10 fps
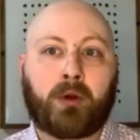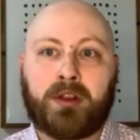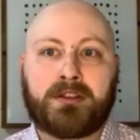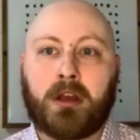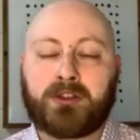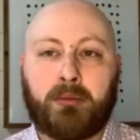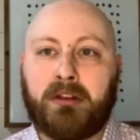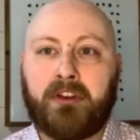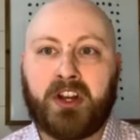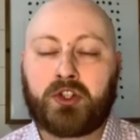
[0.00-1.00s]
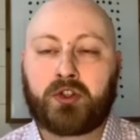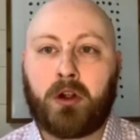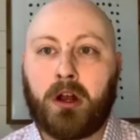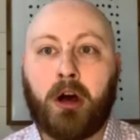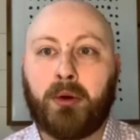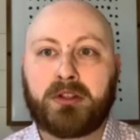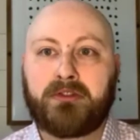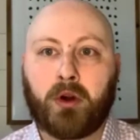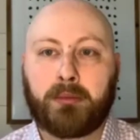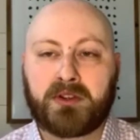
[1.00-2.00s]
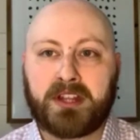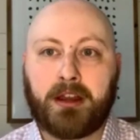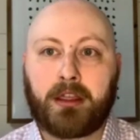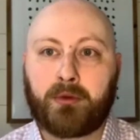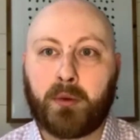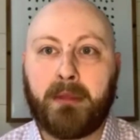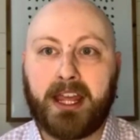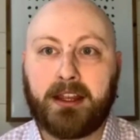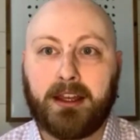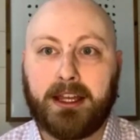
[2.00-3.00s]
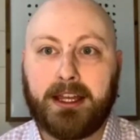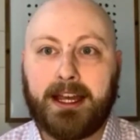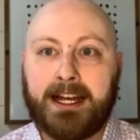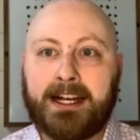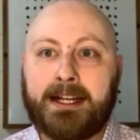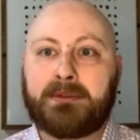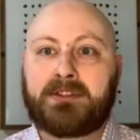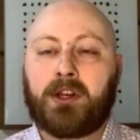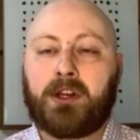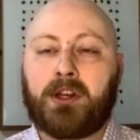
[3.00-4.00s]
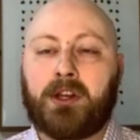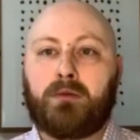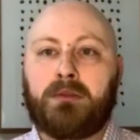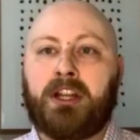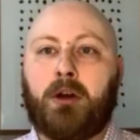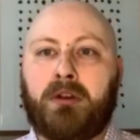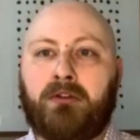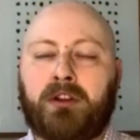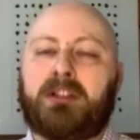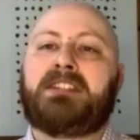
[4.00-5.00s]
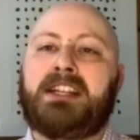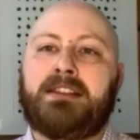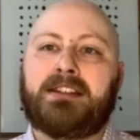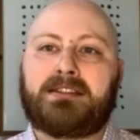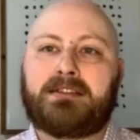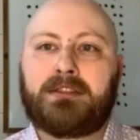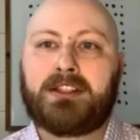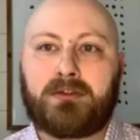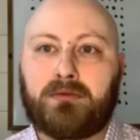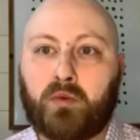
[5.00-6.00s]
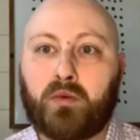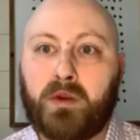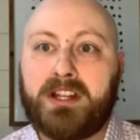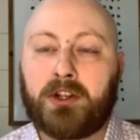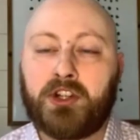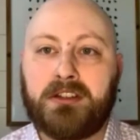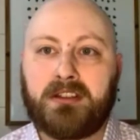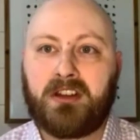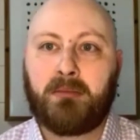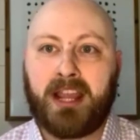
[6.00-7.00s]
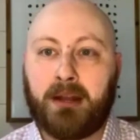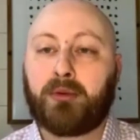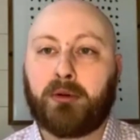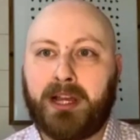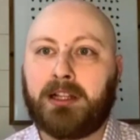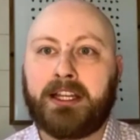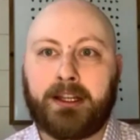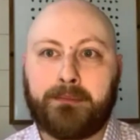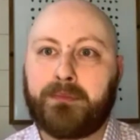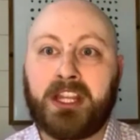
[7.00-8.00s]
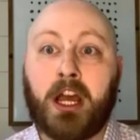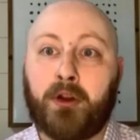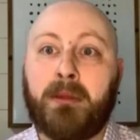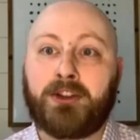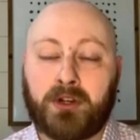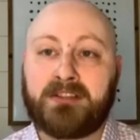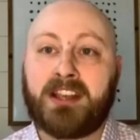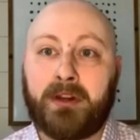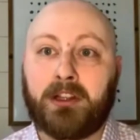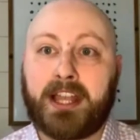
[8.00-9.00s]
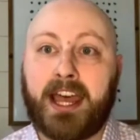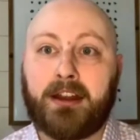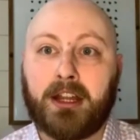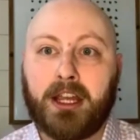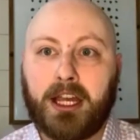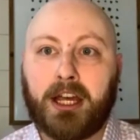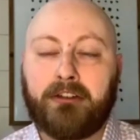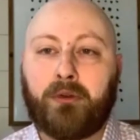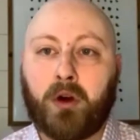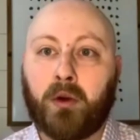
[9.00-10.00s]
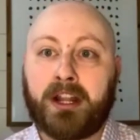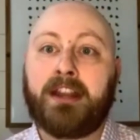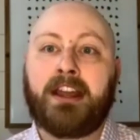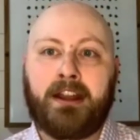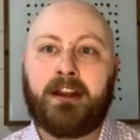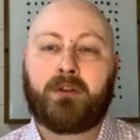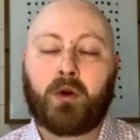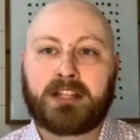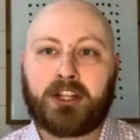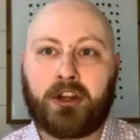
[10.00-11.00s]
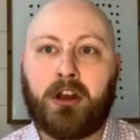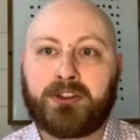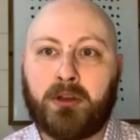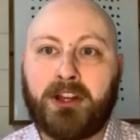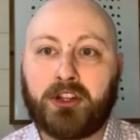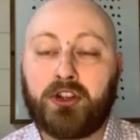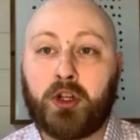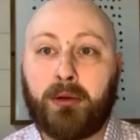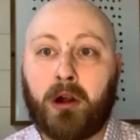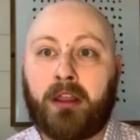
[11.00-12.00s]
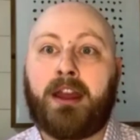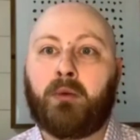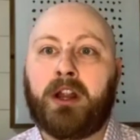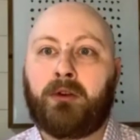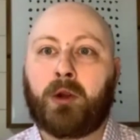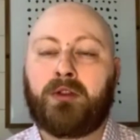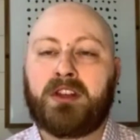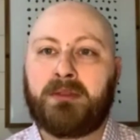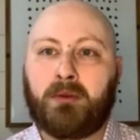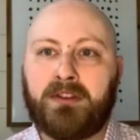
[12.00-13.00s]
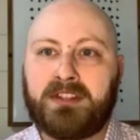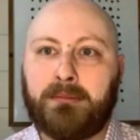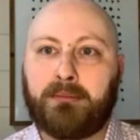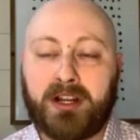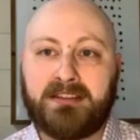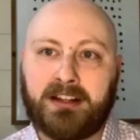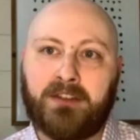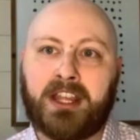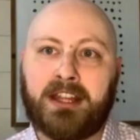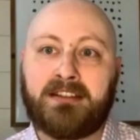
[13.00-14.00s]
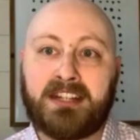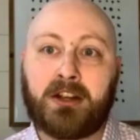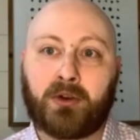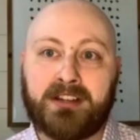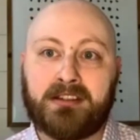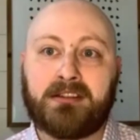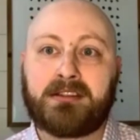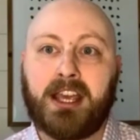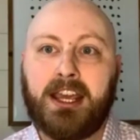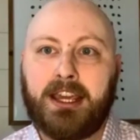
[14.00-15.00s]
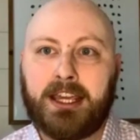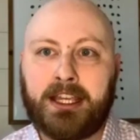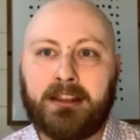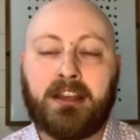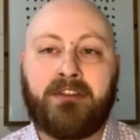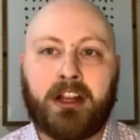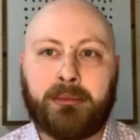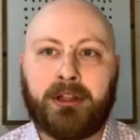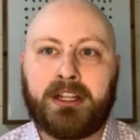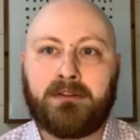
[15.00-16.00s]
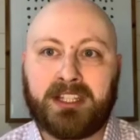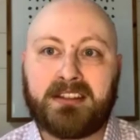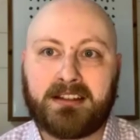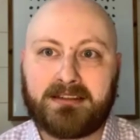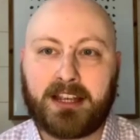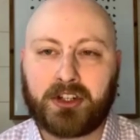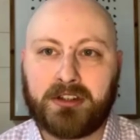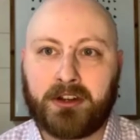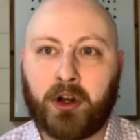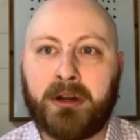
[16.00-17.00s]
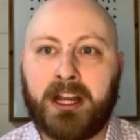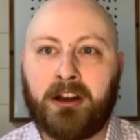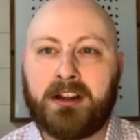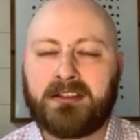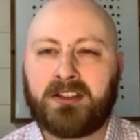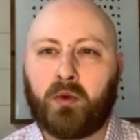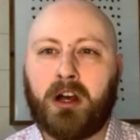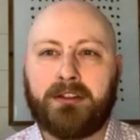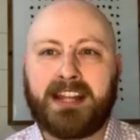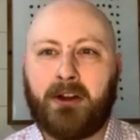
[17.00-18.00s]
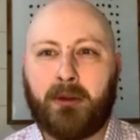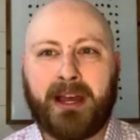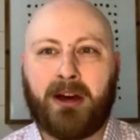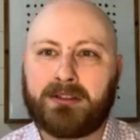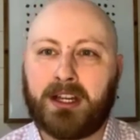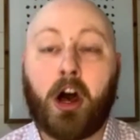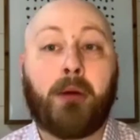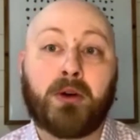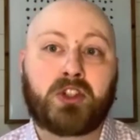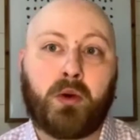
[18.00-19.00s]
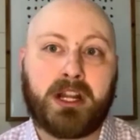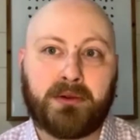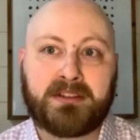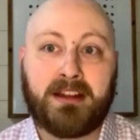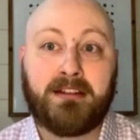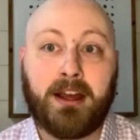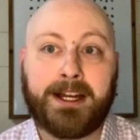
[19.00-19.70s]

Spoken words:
growth has also been very strong, almost 4% through May. So we've really seen this resurgence in demand propelling the other metrics that we look at forward. And of course, I should also mention too, part of that rent growth has been we've seen pretty significant decreases in the availability of lease concessions in urban areas as well, down about almost 20%